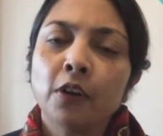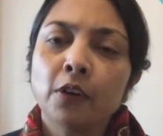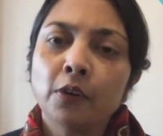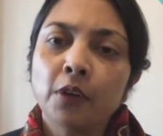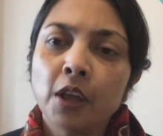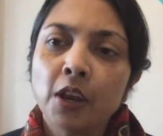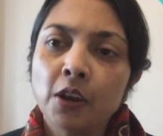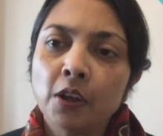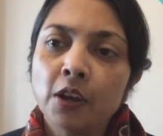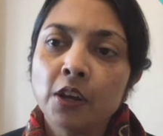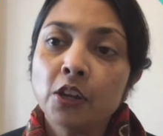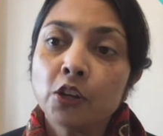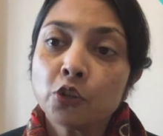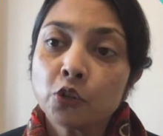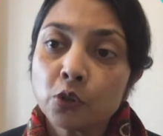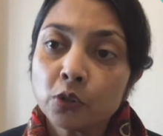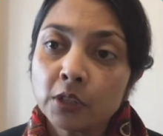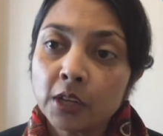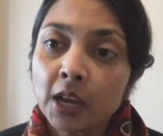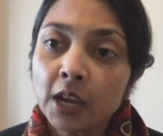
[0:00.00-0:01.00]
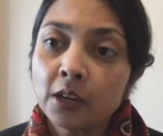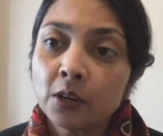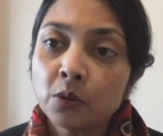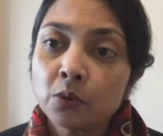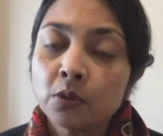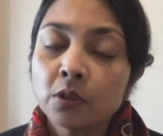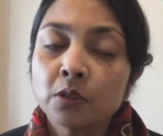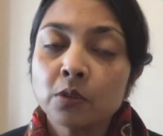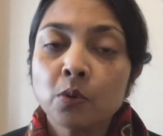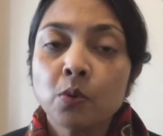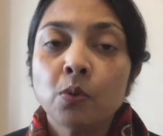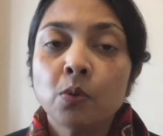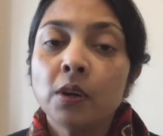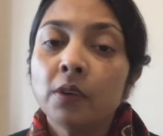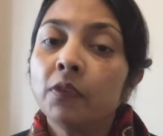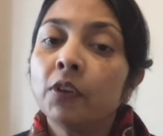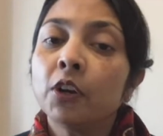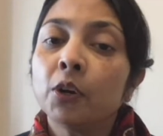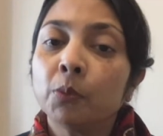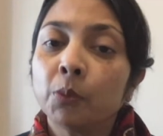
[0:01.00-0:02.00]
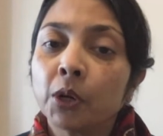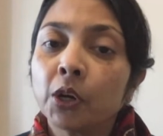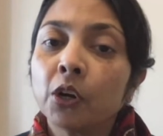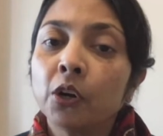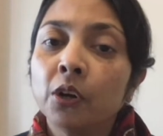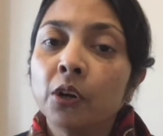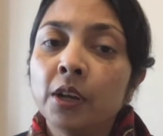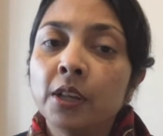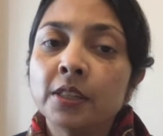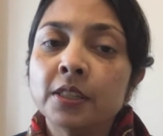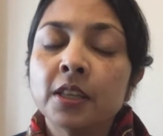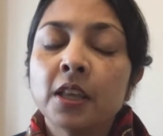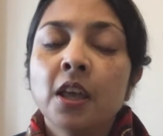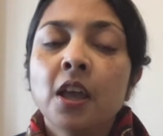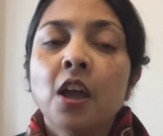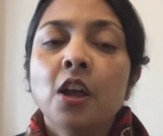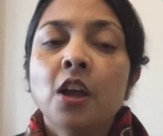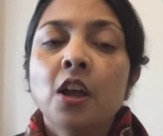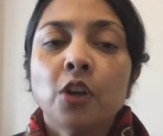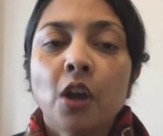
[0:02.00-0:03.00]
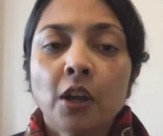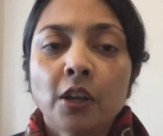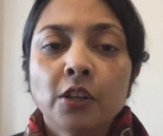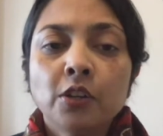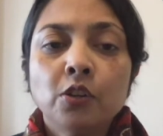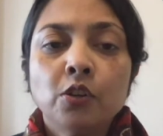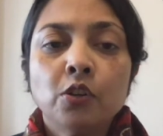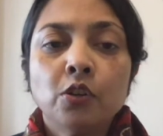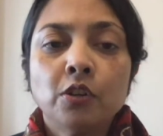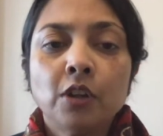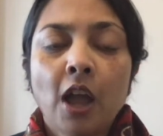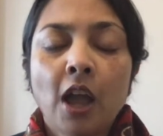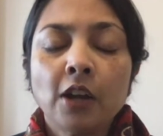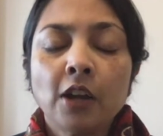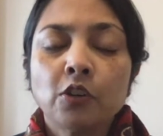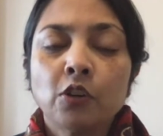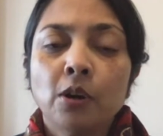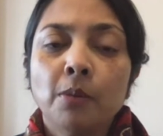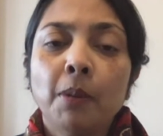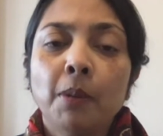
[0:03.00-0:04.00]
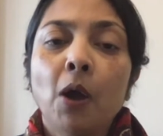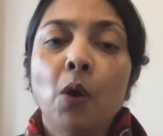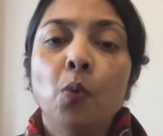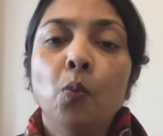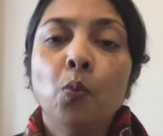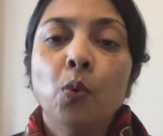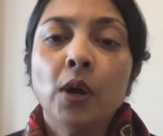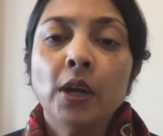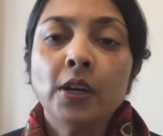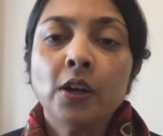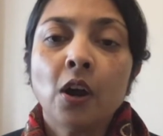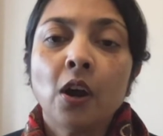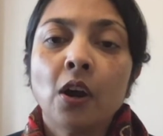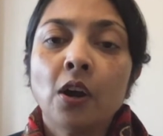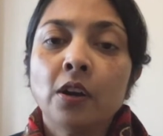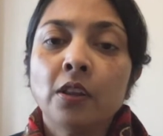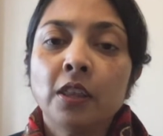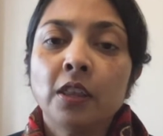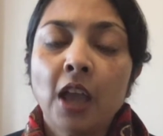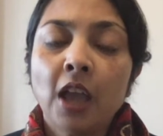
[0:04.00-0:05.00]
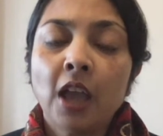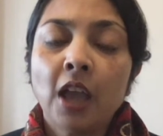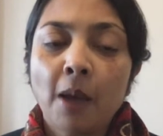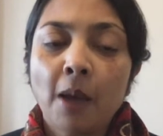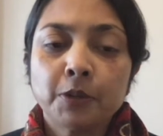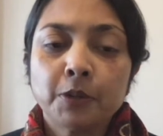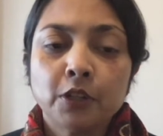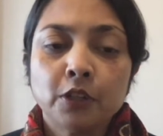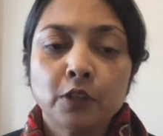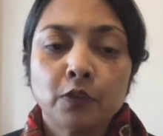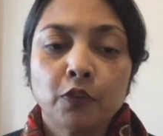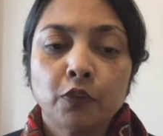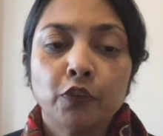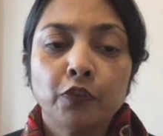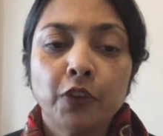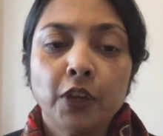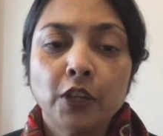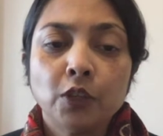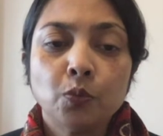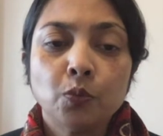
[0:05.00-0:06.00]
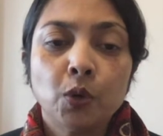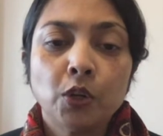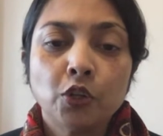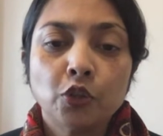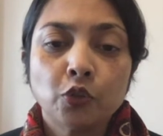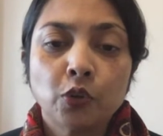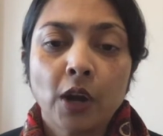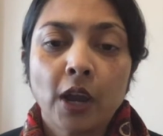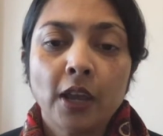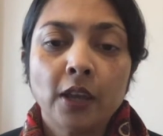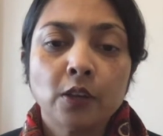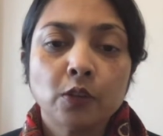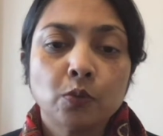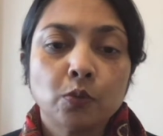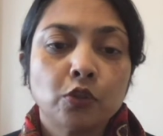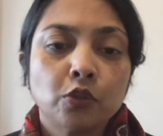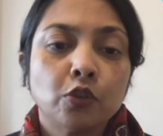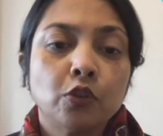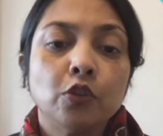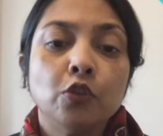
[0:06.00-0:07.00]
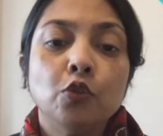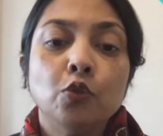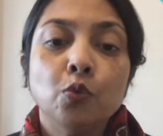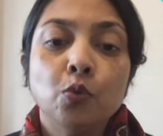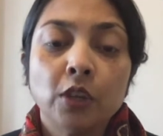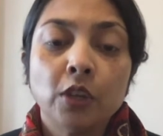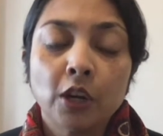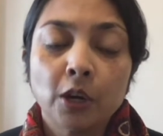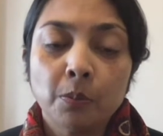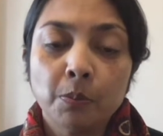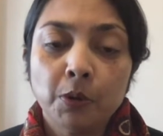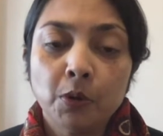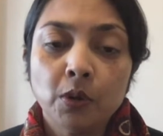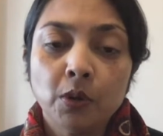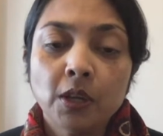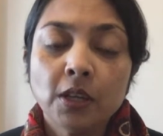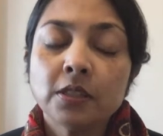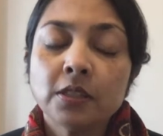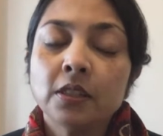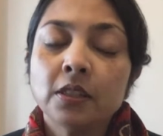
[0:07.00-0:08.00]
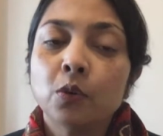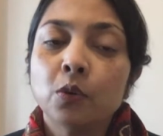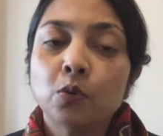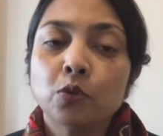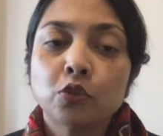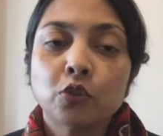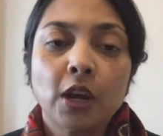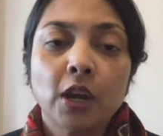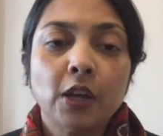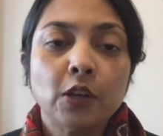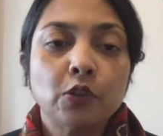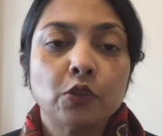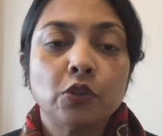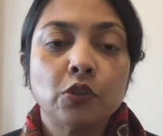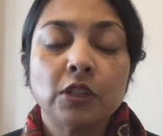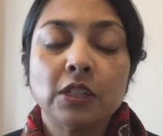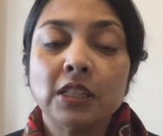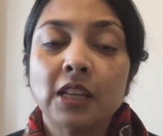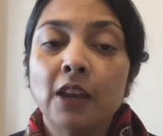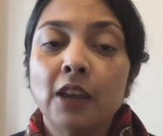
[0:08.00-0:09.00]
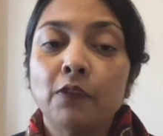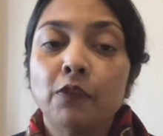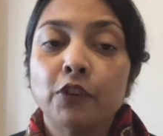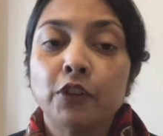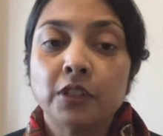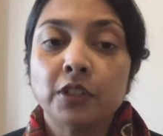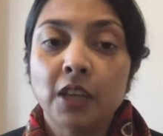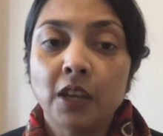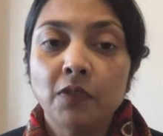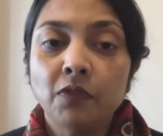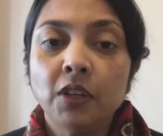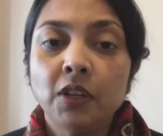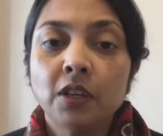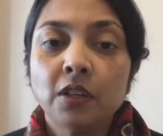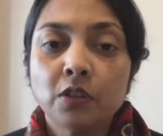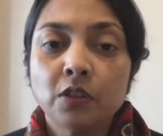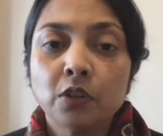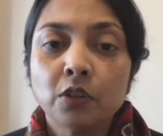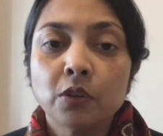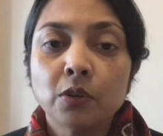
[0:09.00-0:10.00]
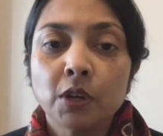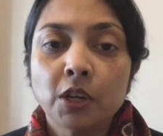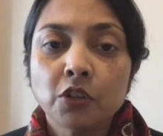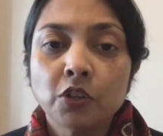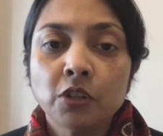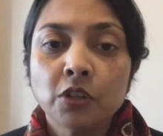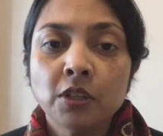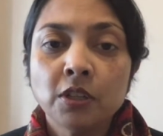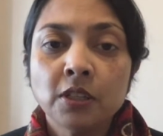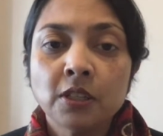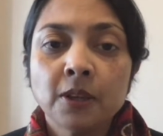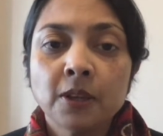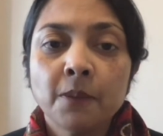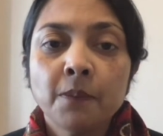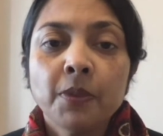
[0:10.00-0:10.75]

an initial diagnosis or even a recurrence, talking to your doctor about what are the options for phase 1 trials, which are new therapeutics. Those trials are designed for safety considerations.